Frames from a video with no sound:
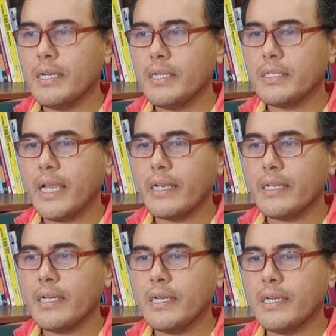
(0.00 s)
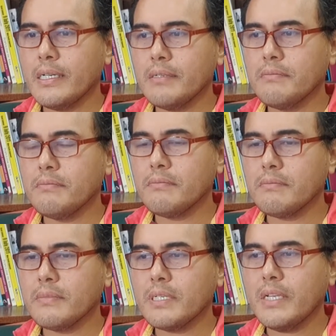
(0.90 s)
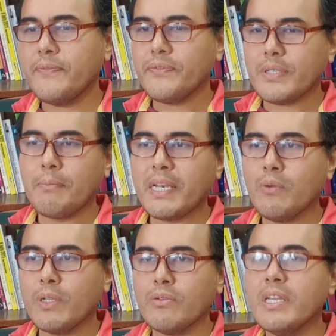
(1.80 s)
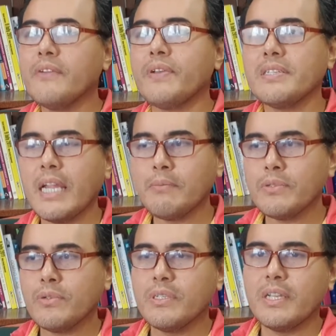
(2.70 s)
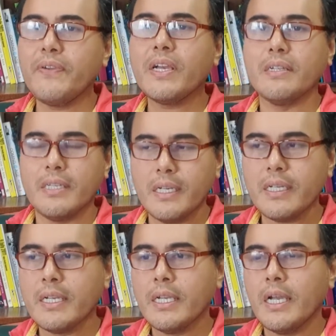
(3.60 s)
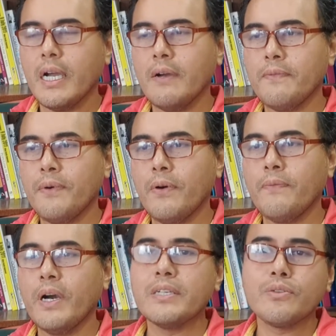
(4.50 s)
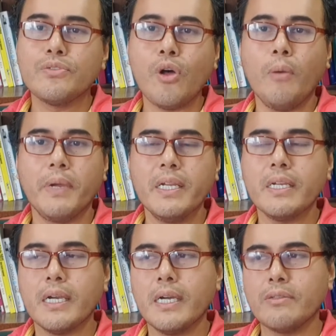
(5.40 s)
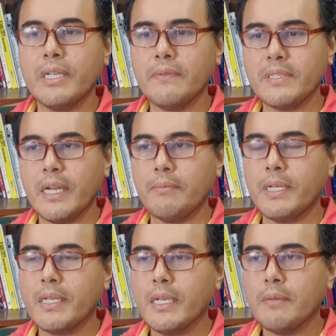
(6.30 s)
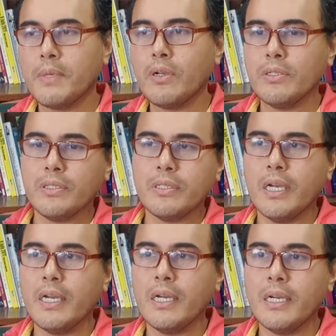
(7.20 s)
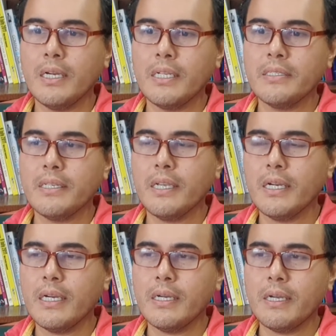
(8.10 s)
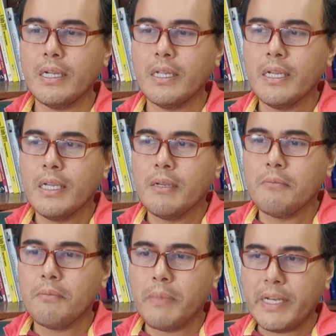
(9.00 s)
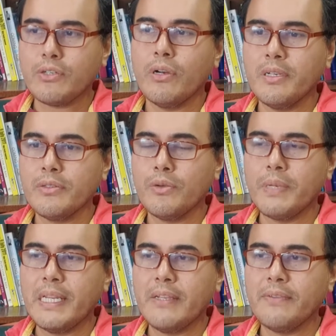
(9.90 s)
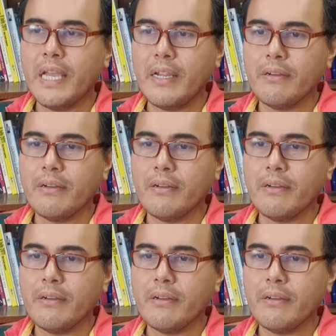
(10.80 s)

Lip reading: that if somebody want to leave Islam, also difficult for us to stop to leave Islam, because they say, many scholars also believe that